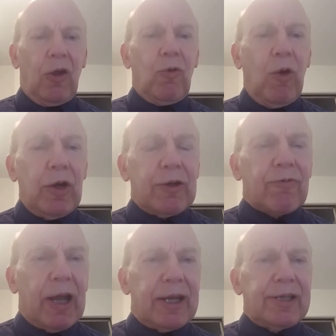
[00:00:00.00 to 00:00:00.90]
quoted
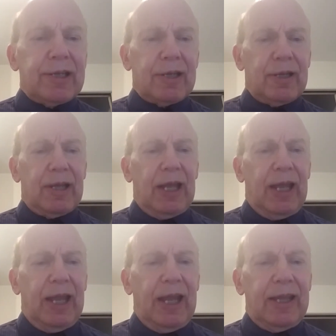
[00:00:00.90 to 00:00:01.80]
rent
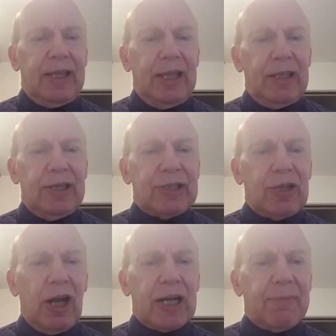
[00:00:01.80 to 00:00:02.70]
and then just
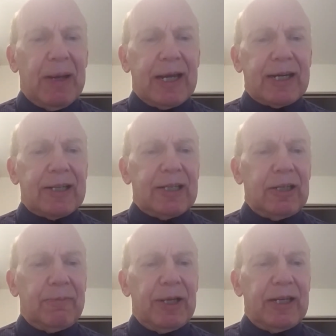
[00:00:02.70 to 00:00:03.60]
talk about it a
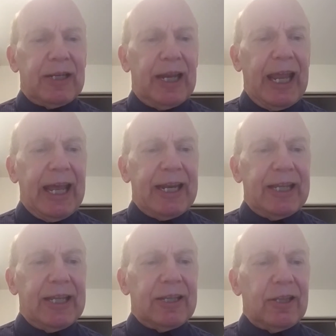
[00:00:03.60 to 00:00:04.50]
little bit and add
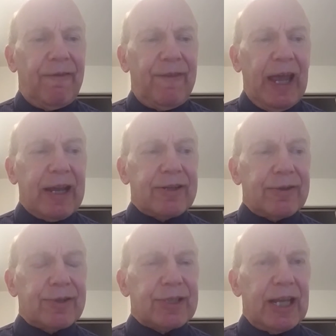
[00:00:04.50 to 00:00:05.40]
in the
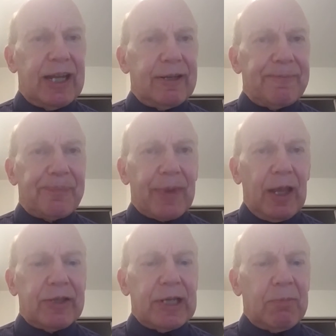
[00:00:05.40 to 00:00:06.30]
factors that
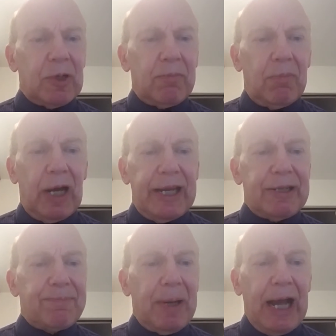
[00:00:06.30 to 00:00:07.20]
someone
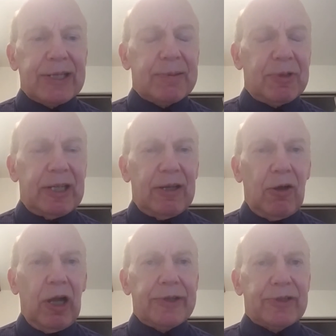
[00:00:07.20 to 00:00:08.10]
might possibly
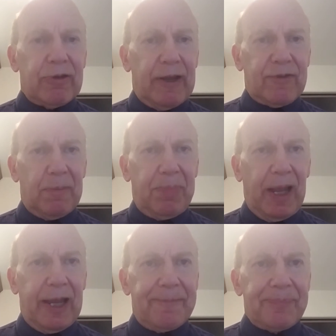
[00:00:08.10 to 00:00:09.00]
also have to
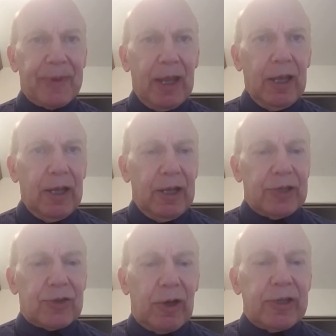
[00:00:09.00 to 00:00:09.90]
pay.
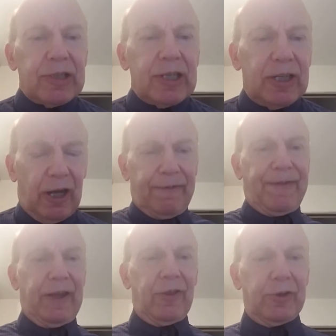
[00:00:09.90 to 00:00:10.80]
Strangely
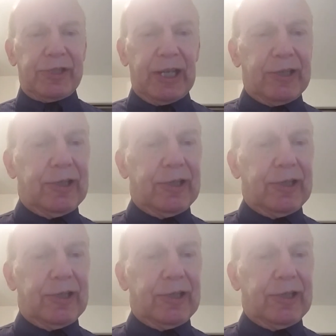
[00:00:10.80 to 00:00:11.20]
enough, those things